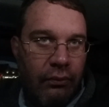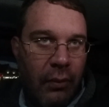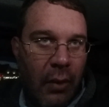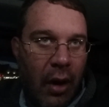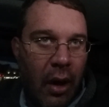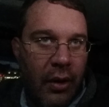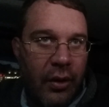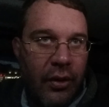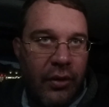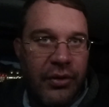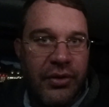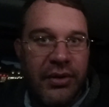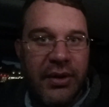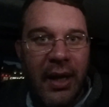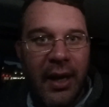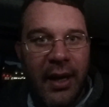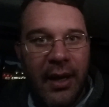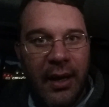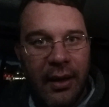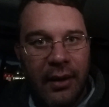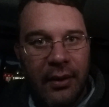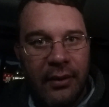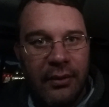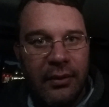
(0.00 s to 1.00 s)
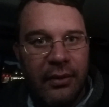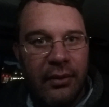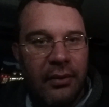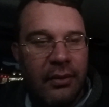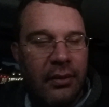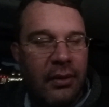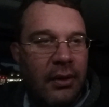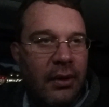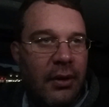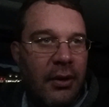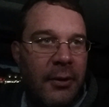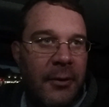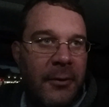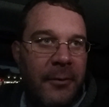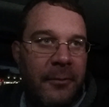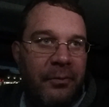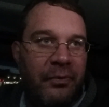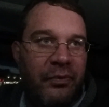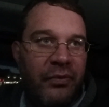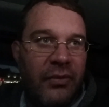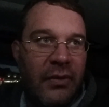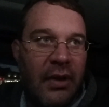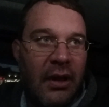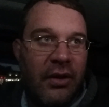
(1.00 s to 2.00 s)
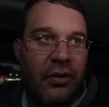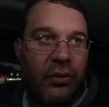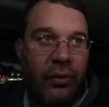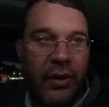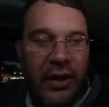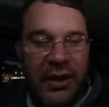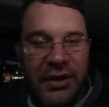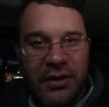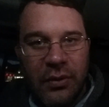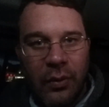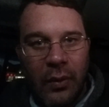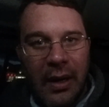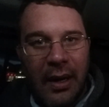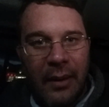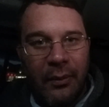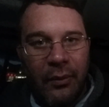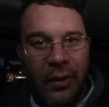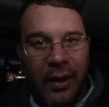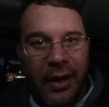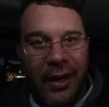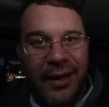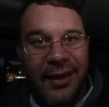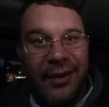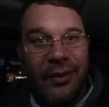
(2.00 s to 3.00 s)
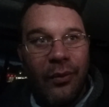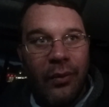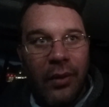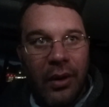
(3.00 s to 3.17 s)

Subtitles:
understand that the reason why I'm like,